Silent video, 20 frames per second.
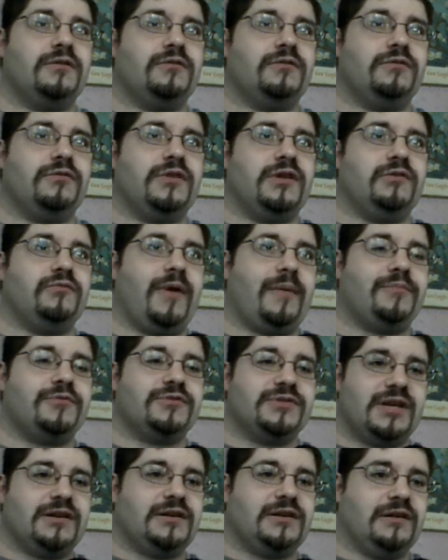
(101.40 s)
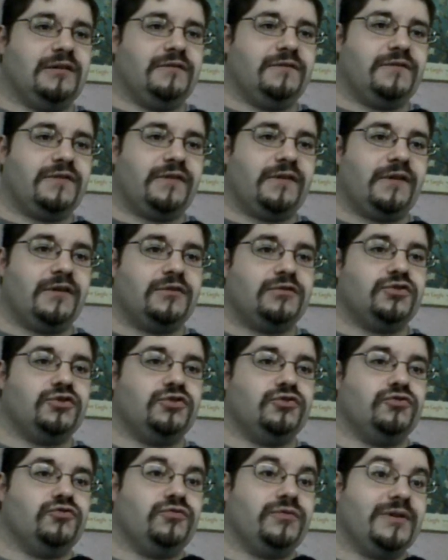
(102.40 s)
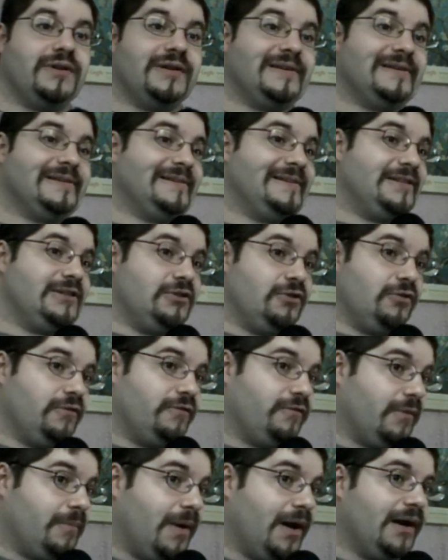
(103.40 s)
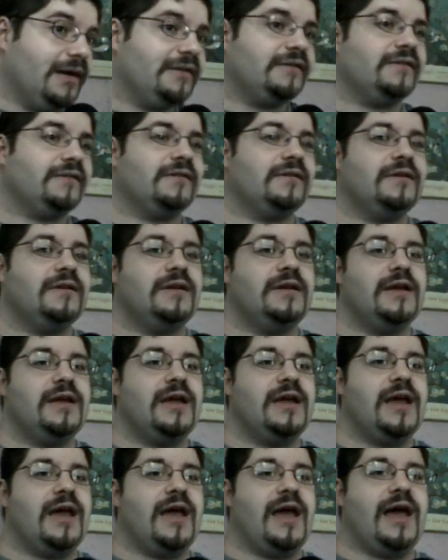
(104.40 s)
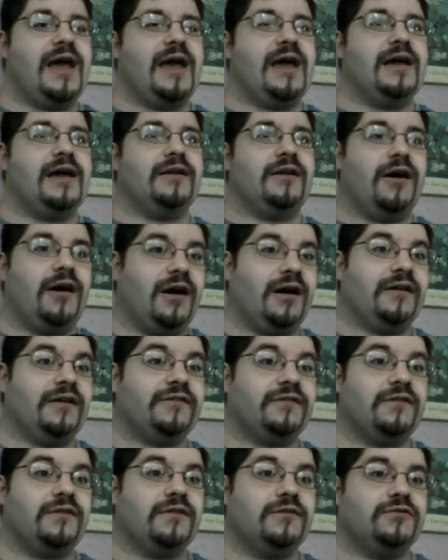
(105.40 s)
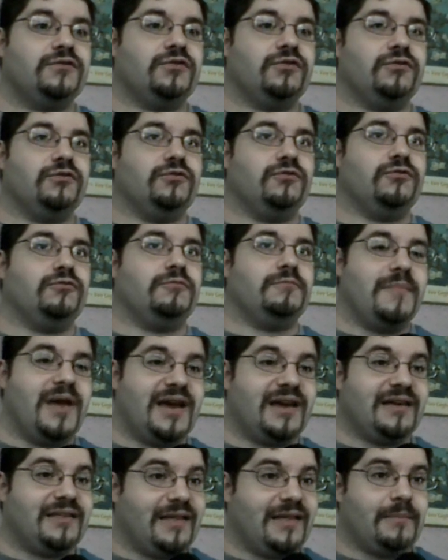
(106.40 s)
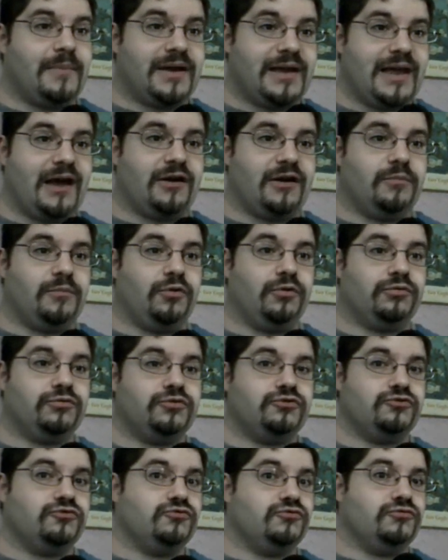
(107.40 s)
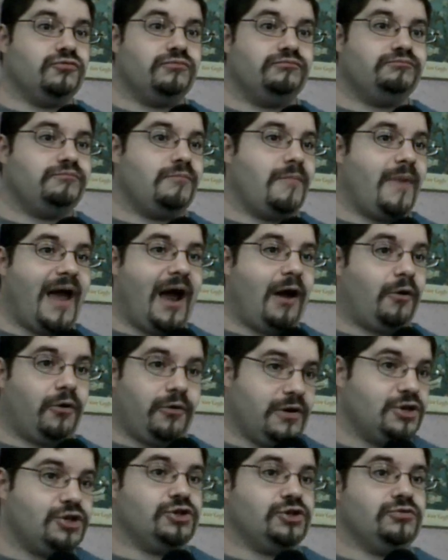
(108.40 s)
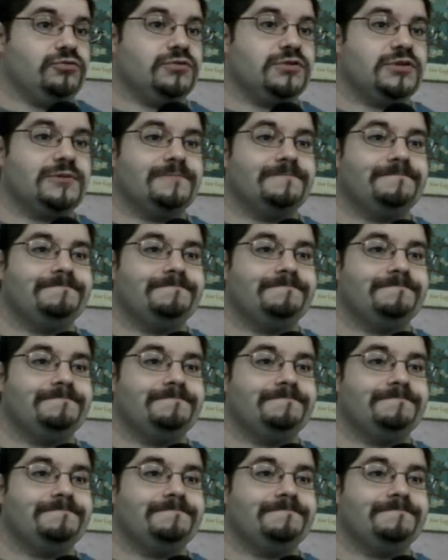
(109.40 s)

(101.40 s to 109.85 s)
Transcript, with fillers: the representatives to hear from us and us to make them accountable to our issues.